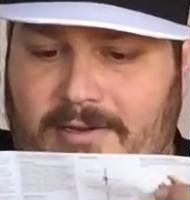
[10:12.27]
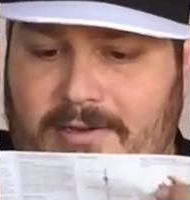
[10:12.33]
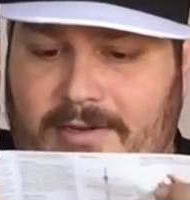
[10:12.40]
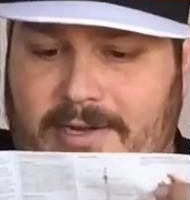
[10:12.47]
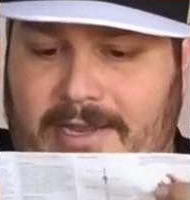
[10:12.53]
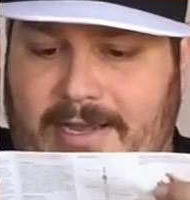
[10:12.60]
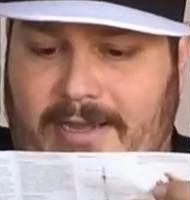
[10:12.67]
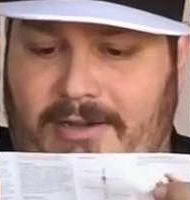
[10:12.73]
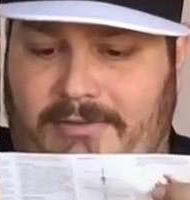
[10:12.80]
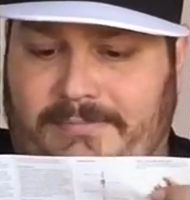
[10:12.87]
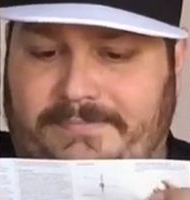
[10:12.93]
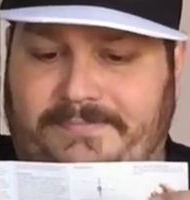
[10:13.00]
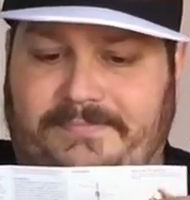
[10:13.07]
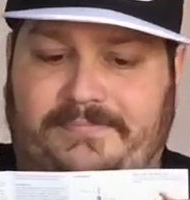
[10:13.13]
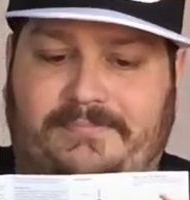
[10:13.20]
Now,
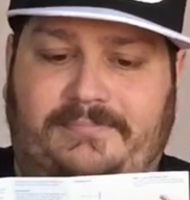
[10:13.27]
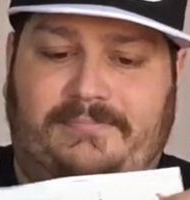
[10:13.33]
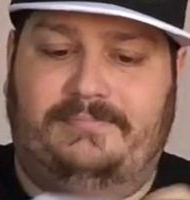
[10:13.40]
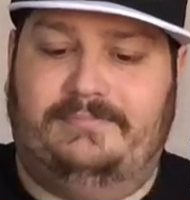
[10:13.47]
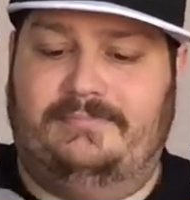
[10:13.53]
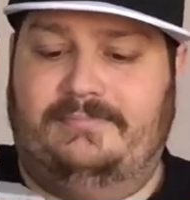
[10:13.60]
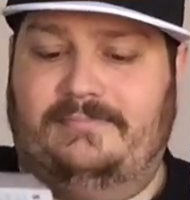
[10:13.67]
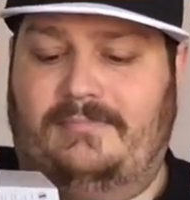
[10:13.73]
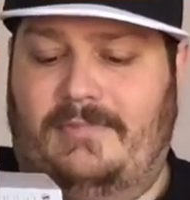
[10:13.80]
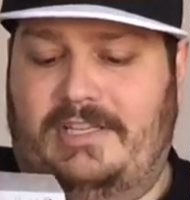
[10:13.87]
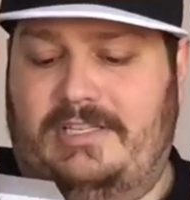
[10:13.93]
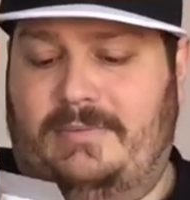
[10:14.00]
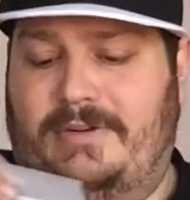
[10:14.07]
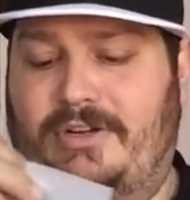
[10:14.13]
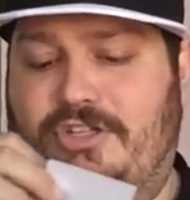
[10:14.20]

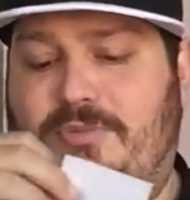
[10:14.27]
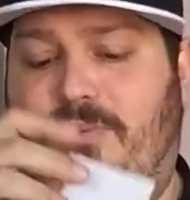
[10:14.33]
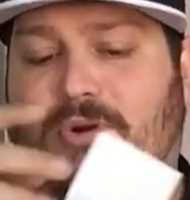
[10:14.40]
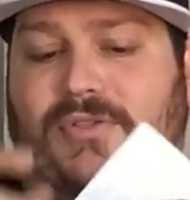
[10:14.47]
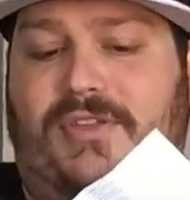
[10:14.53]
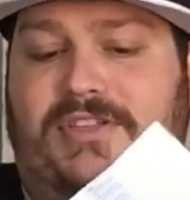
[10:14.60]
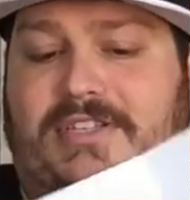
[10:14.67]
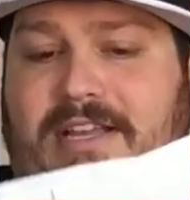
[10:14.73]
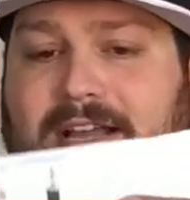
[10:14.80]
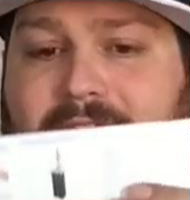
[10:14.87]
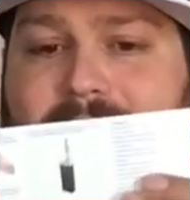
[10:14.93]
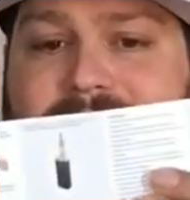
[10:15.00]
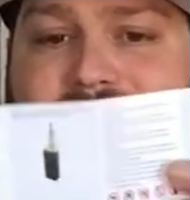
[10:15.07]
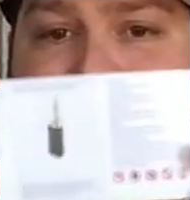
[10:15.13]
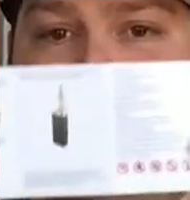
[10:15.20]
someone else pointed this out.